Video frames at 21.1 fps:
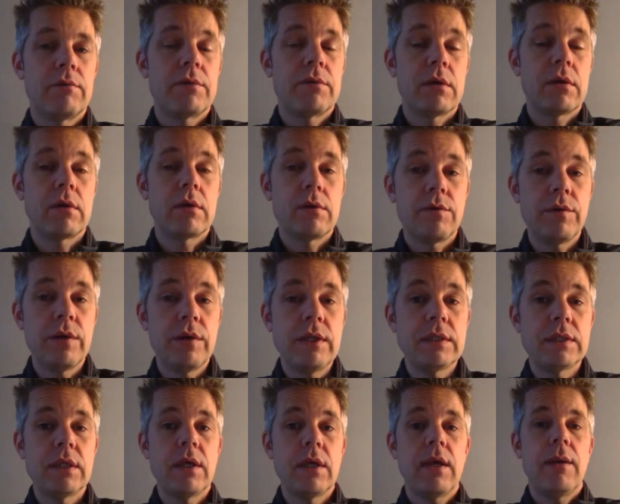
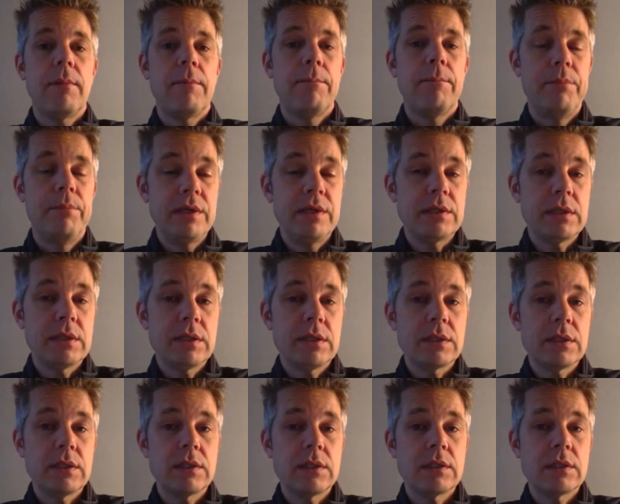concrete
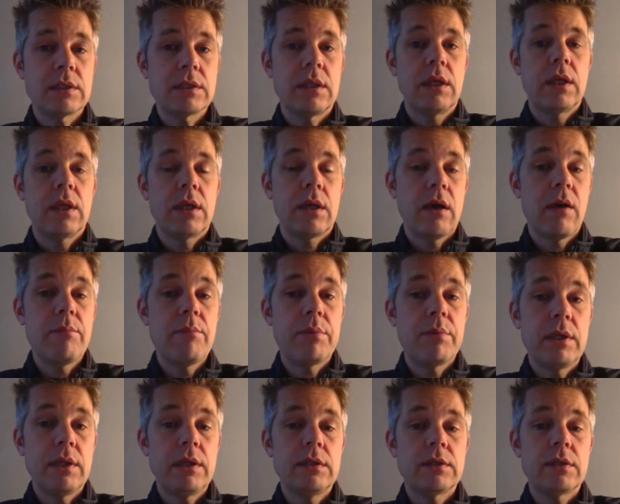businesses,
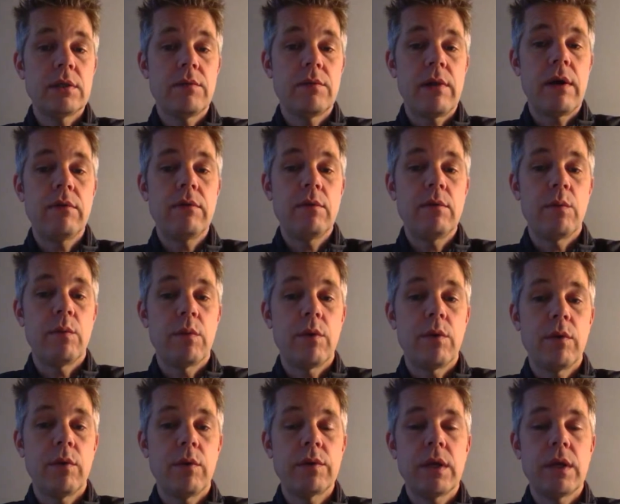companies around the
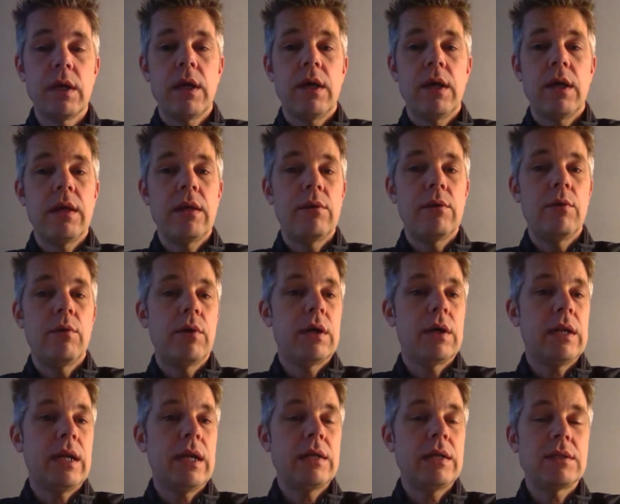world that
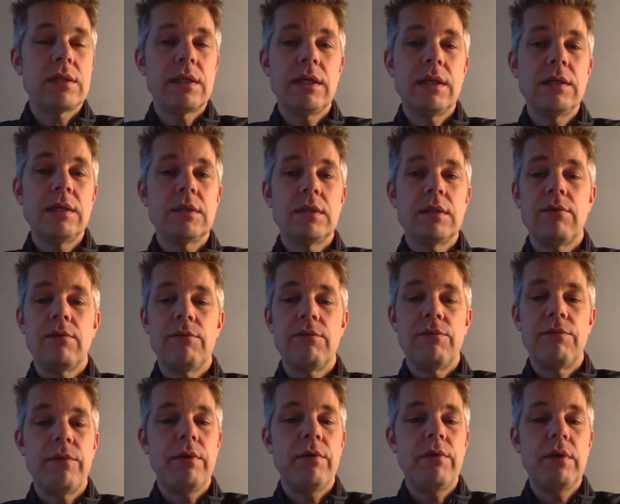organize things in a
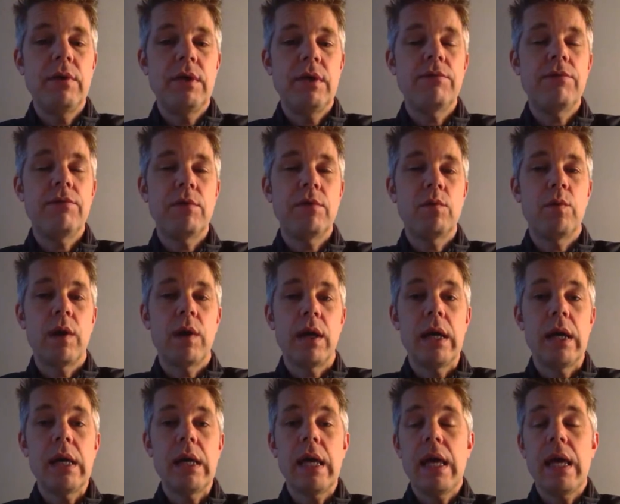very different
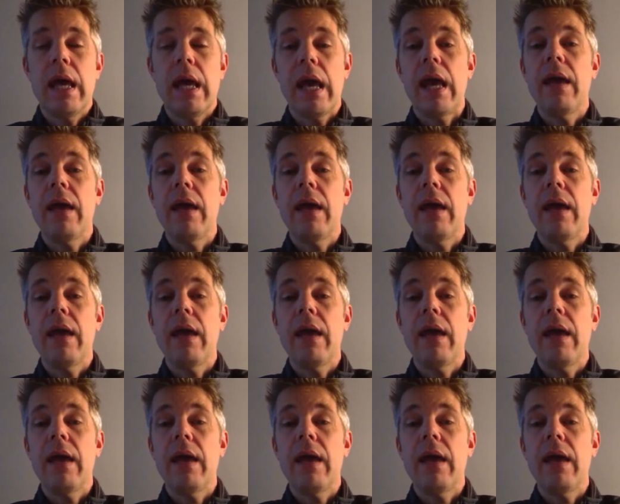way.